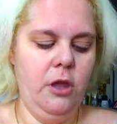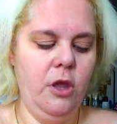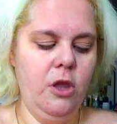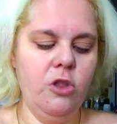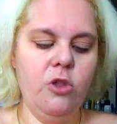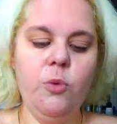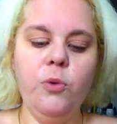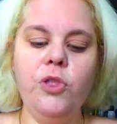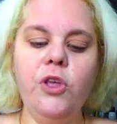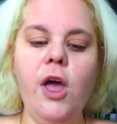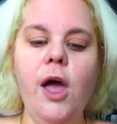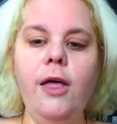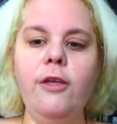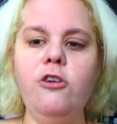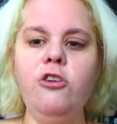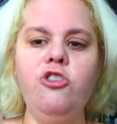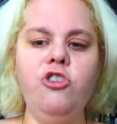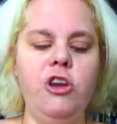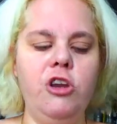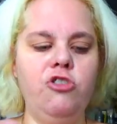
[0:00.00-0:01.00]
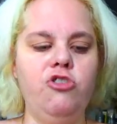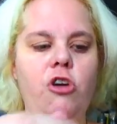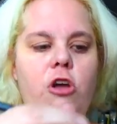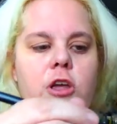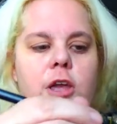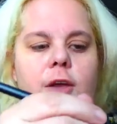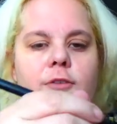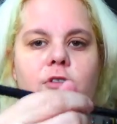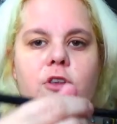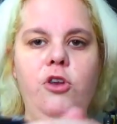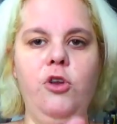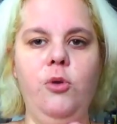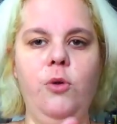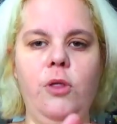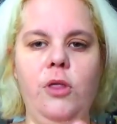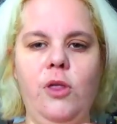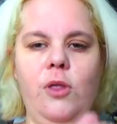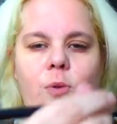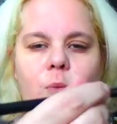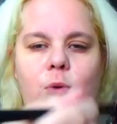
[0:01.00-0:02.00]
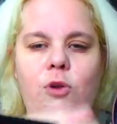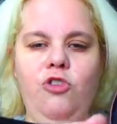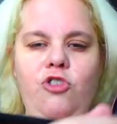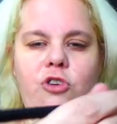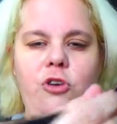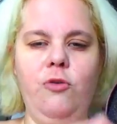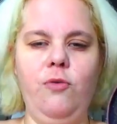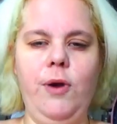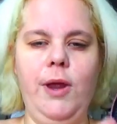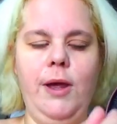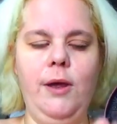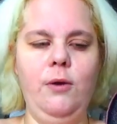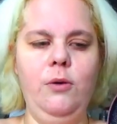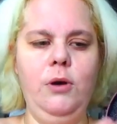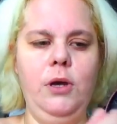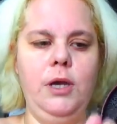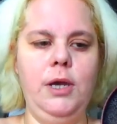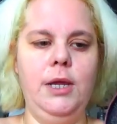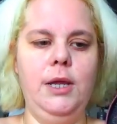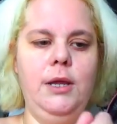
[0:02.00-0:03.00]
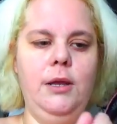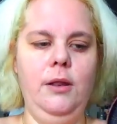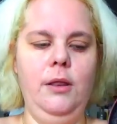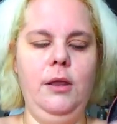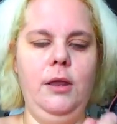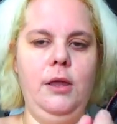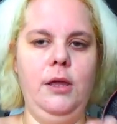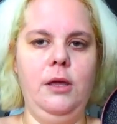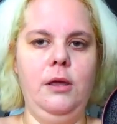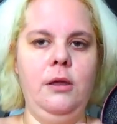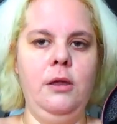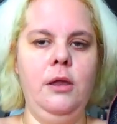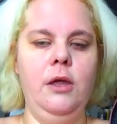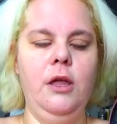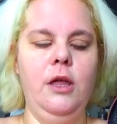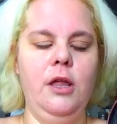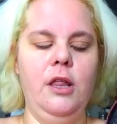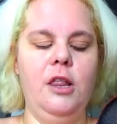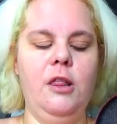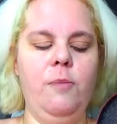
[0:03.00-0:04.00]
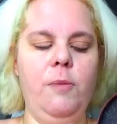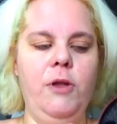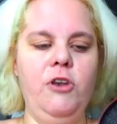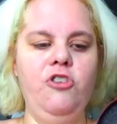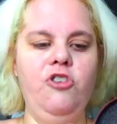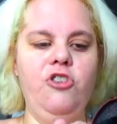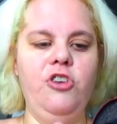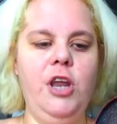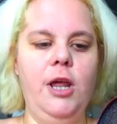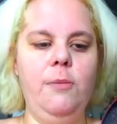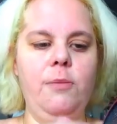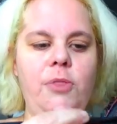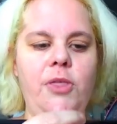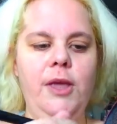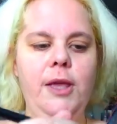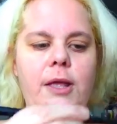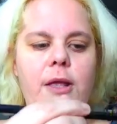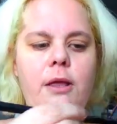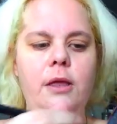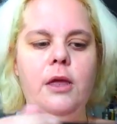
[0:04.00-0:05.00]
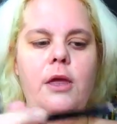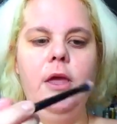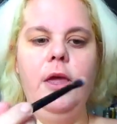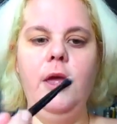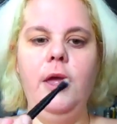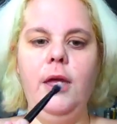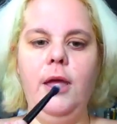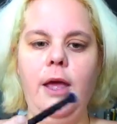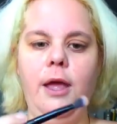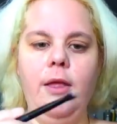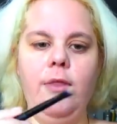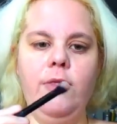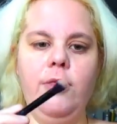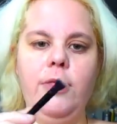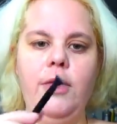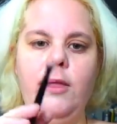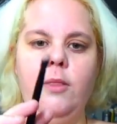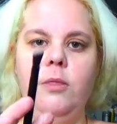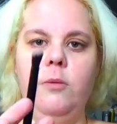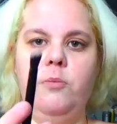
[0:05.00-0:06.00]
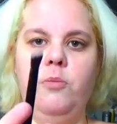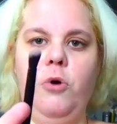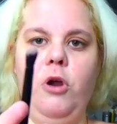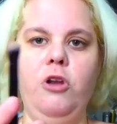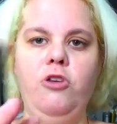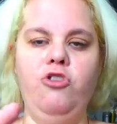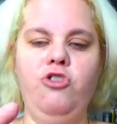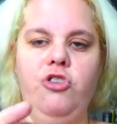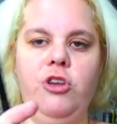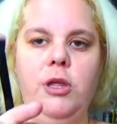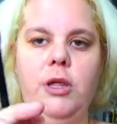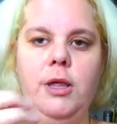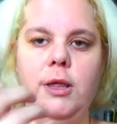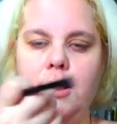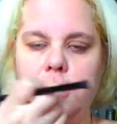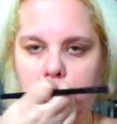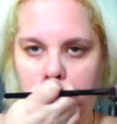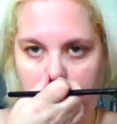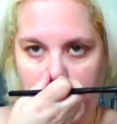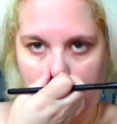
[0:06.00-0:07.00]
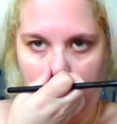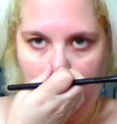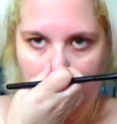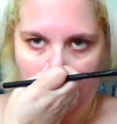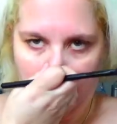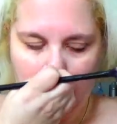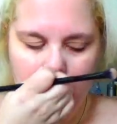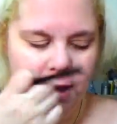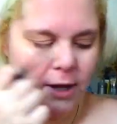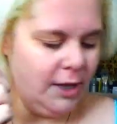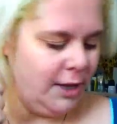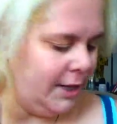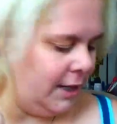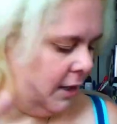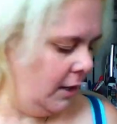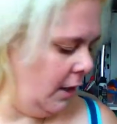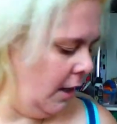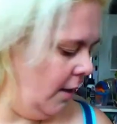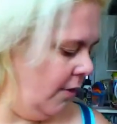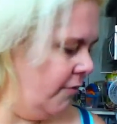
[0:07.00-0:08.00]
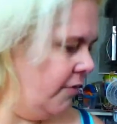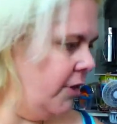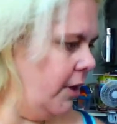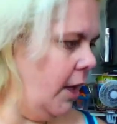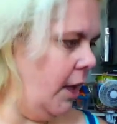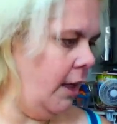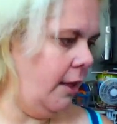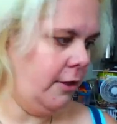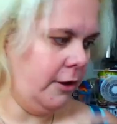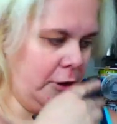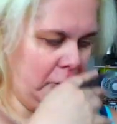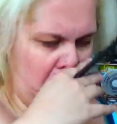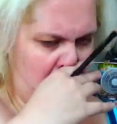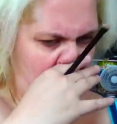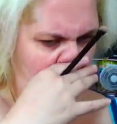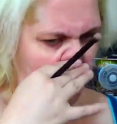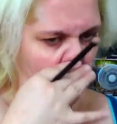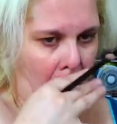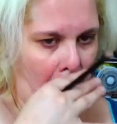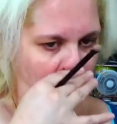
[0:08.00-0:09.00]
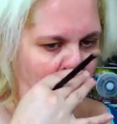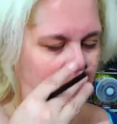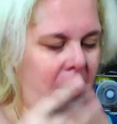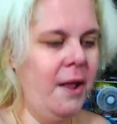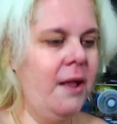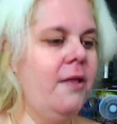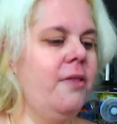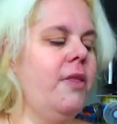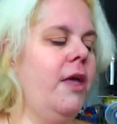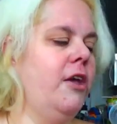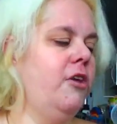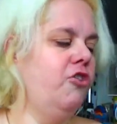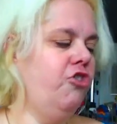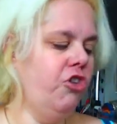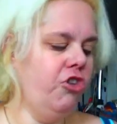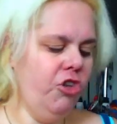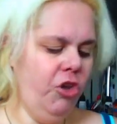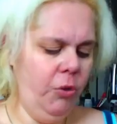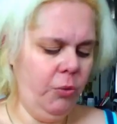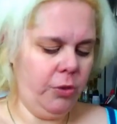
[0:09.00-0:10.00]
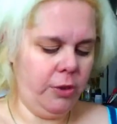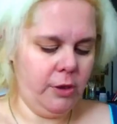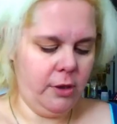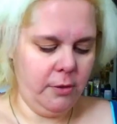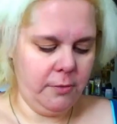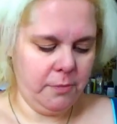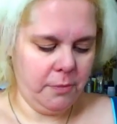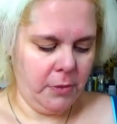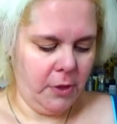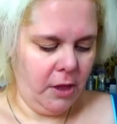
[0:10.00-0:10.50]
So with the color changer, all you have to do is swish it around in the sponge type thing, and then the brush is clean of the color that you just used.